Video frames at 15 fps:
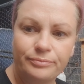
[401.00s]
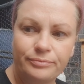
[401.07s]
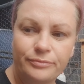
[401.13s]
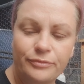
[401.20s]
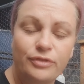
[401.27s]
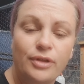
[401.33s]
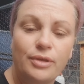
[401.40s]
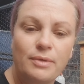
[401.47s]

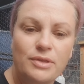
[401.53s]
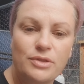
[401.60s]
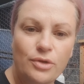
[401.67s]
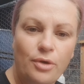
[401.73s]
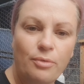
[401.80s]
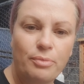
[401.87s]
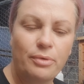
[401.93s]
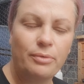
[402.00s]
fluids
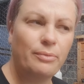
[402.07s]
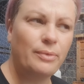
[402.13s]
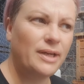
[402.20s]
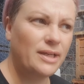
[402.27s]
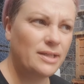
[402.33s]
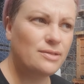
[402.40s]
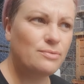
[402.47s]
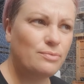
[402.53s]
up when
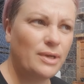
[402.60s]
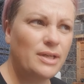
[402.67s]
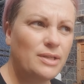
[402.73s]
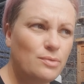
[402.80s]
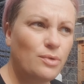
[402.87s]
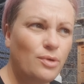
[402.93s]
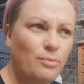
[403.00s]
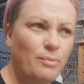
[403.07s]
it's
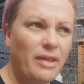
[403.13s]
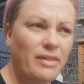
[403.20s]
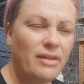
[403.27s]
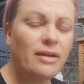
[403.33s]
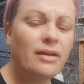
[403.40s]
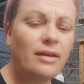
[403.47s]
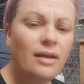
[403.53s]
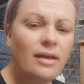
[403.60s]
warm weather.
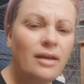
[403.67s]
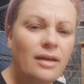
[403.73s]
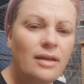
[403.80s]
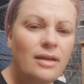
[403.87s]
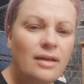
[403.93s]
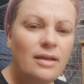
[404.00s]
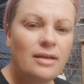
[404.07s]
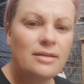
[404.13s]

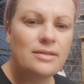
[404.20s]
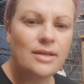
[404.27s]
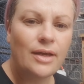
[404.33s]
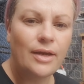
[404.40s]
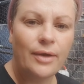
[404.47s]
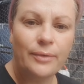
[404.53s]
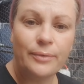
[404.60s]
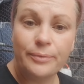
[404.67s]

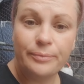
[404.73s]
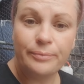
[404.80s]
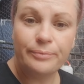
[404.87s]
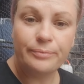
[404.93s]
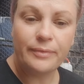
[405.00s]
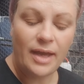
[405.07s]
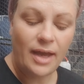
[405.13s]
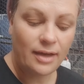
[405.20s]
So
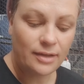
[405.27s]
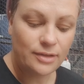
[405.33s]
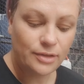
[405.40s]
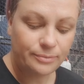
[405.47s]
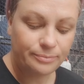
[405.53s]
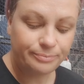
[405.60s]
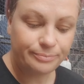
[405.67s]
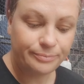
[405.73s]
yeah,
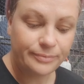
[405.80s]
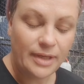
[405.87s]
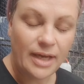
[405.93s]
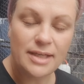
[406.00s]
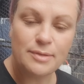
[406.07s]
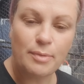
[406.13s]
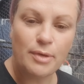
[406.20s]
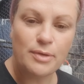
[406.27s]
I
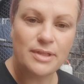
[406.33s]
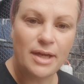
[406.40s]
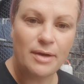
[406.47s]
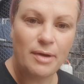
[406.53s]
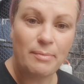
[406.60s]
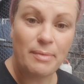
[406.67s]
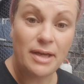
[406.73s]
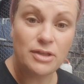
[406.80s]
suppose now
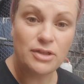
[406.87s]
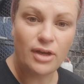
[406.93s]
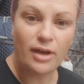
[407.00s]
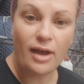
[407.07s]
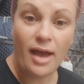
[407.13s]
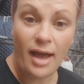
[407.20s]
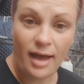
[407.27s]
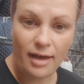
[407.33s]
I better show you
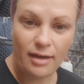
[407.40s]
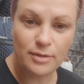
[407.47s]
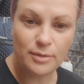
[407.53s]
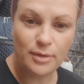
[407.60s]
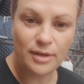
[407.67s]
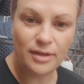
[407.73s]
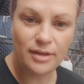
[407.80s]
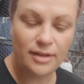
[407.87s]
how
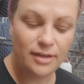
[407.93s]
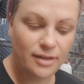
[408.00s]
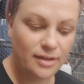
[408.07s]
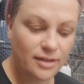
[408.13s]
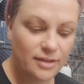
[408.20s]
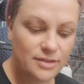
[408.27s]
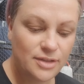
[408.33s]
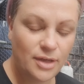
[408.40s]

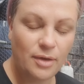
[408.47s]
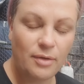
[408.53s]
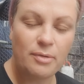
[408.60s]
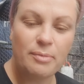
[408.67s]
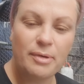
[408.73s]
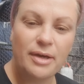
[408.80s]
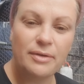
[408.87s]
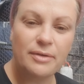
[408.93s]
to go
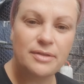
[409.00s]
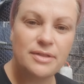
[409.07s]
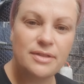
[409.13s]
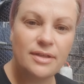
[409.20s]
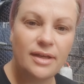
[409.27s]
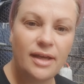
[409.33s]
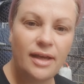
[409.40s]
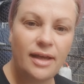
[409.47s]
about
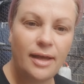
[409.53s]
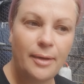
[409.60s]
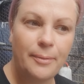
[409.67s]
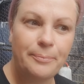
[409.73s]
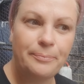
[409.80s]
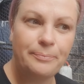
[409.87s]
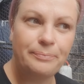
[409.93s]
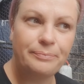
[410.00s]

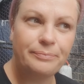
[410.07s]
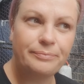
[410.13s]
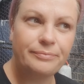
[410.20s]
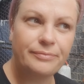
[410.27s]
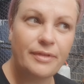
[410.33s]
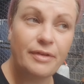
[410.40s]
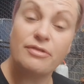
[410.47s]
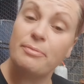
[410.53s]

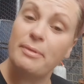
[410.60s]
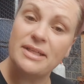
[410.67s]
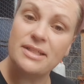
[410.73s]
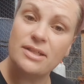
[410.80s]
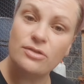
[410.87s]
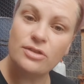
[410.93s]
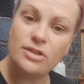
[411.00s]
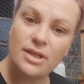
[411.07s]
fermenting
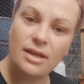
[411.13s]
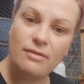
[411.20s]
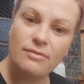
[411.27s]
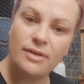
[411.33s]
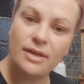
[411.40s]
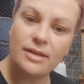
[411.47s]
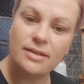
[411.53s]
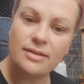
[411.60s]
your chicken
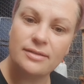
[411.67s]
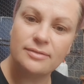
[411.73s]
feed.